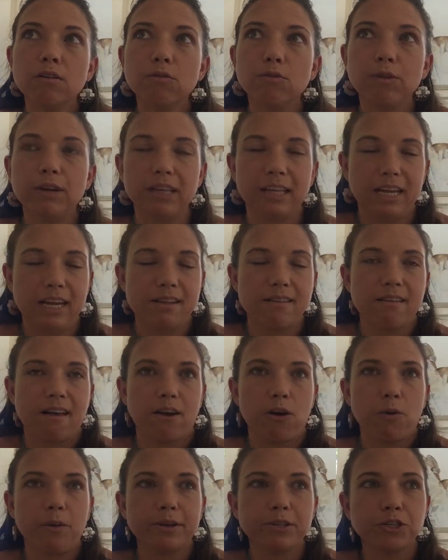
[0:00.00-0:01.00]
really in
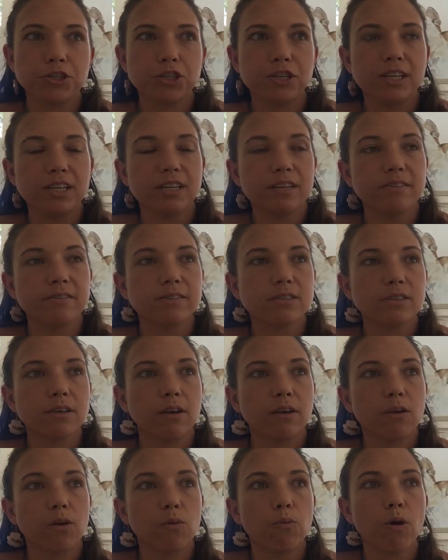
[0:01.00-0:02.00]
that question is,
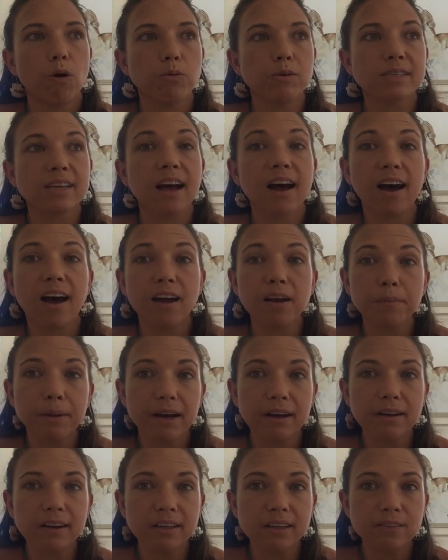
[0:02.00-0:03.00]
what was hard
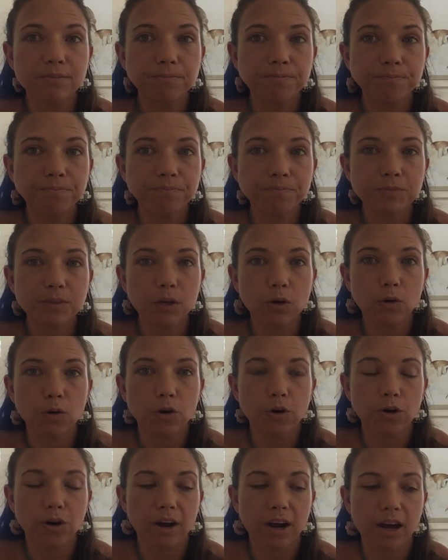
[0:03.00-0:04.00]
about it,
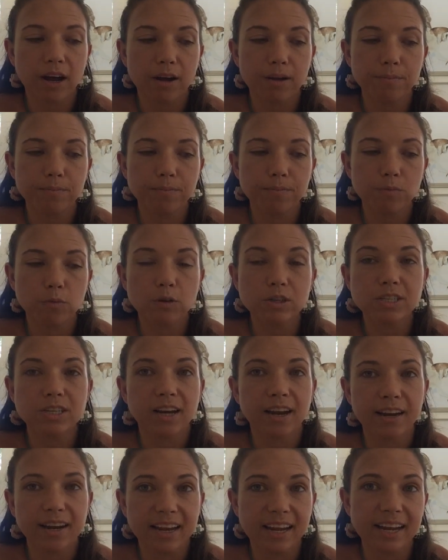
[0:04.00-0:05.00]
or what
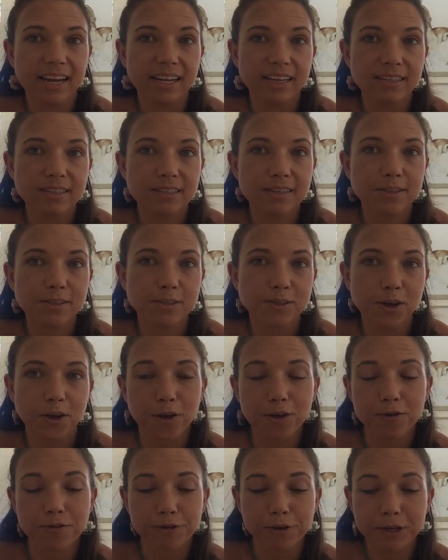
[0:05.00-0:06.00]
did I need?
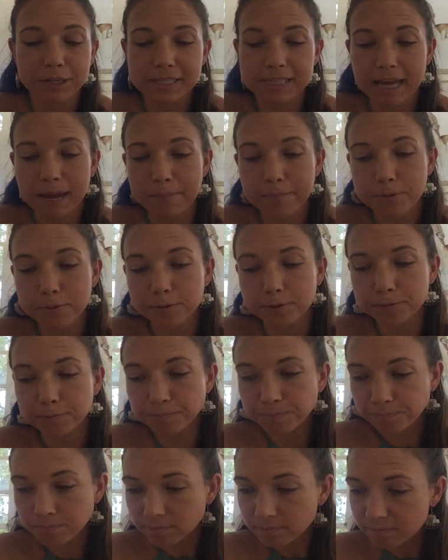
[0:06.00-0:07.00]
So for example,
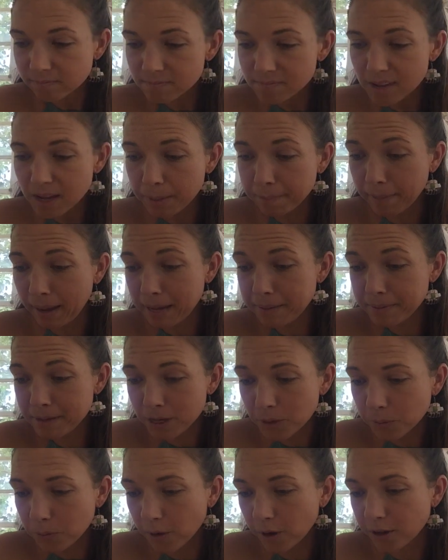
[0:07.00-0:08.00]

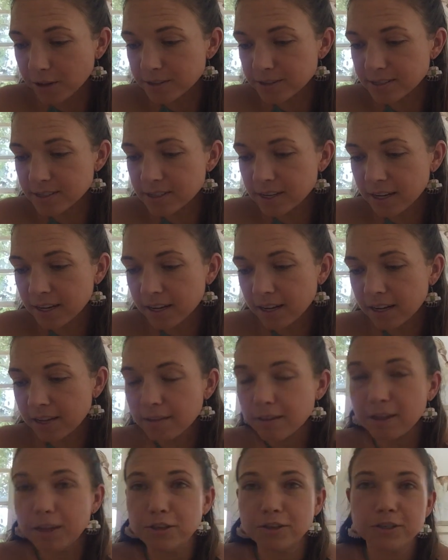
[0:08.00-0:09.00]
maybe it was
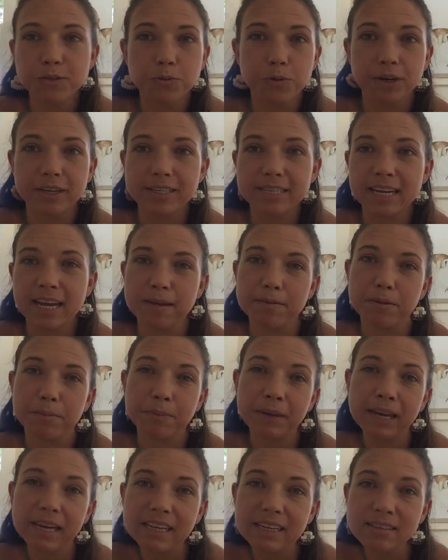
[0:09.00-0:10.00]
that you just wanted to keep the
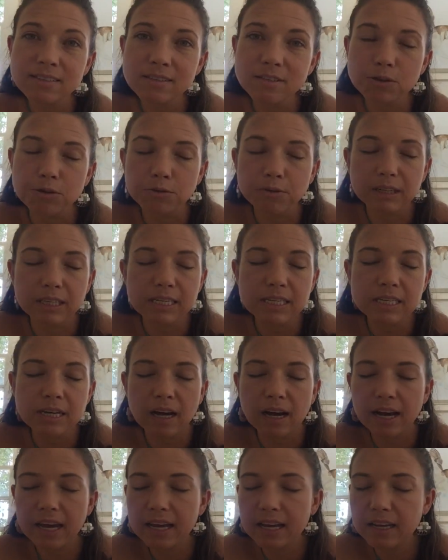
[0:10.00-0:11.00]
peace, you were really
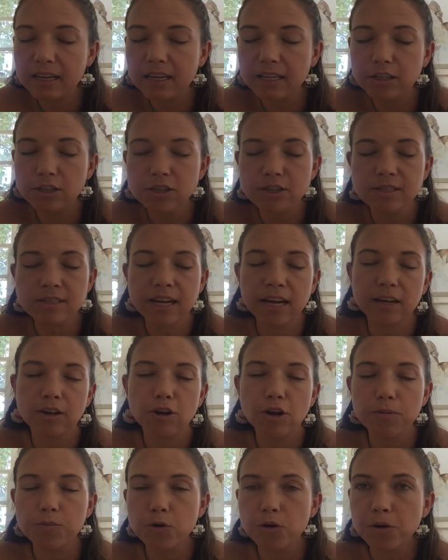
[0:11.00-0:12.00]
tired and you just had
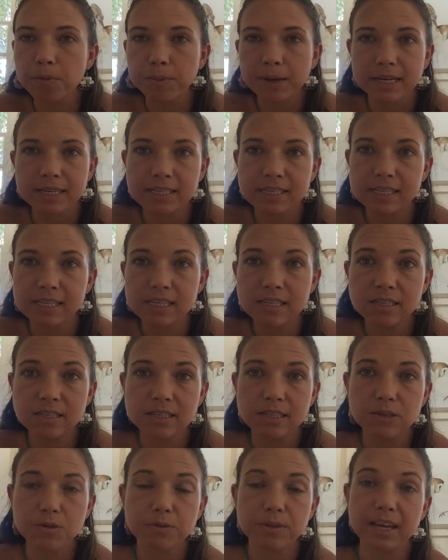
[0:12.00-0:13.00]
no more capacity to
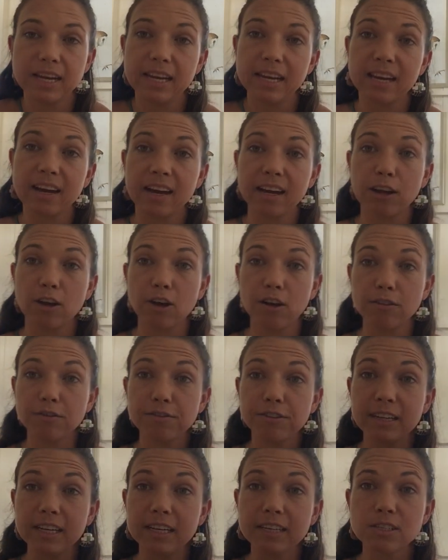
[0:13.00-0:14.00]
deal with any kind of
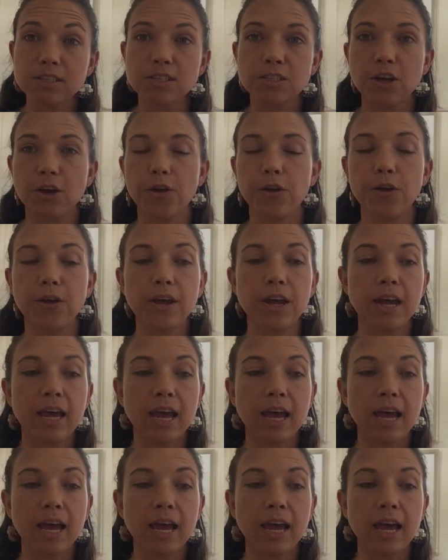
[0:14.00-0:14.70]
conflict. So